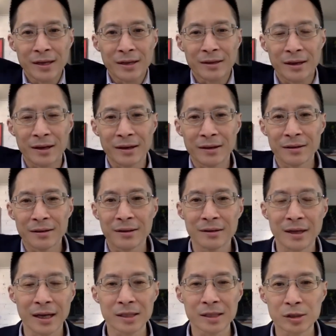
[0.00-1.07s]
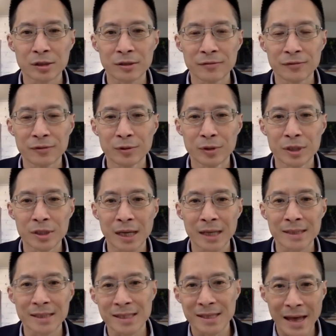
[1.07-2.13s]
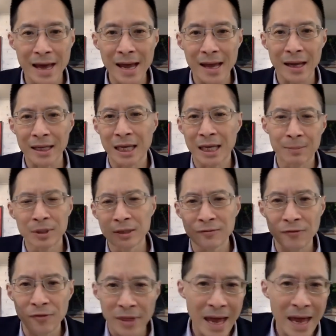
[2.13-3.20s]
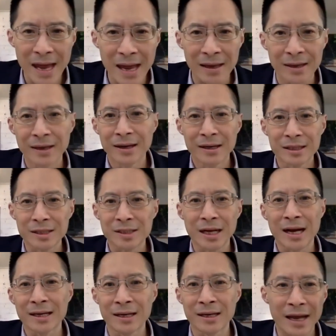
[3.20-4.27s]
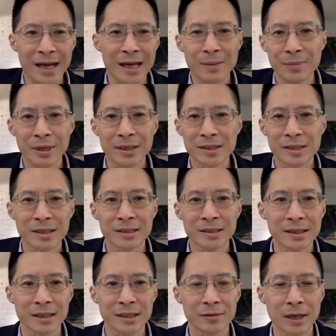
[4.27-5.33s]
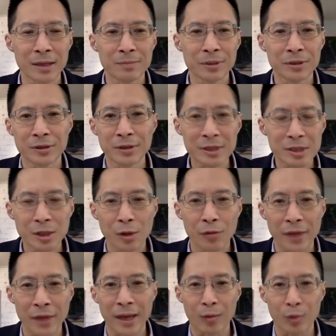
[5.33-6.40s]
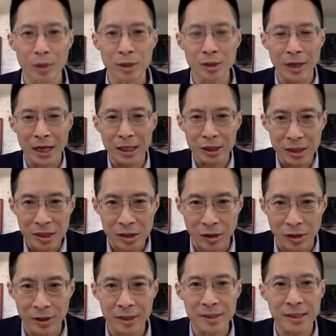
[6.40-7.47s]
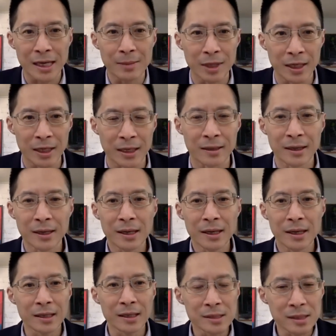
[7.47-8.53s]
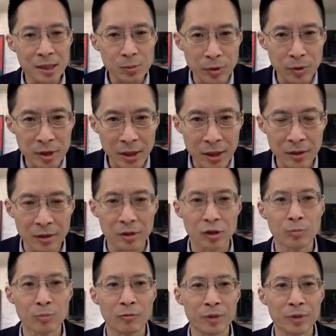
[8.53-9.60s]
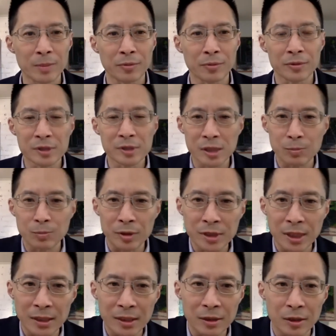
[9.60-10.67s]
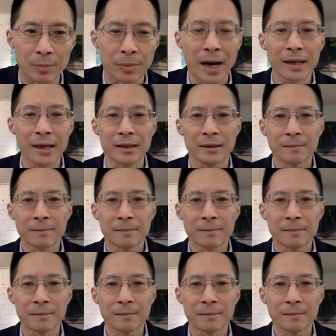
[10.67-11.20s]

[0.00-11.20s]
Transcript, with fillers: uh, the answer of who decides is they. I can't believe they decided A, B, C, D, right? But there is no they. Once you actually start examining it, it's this particular group of people. It's this particular body.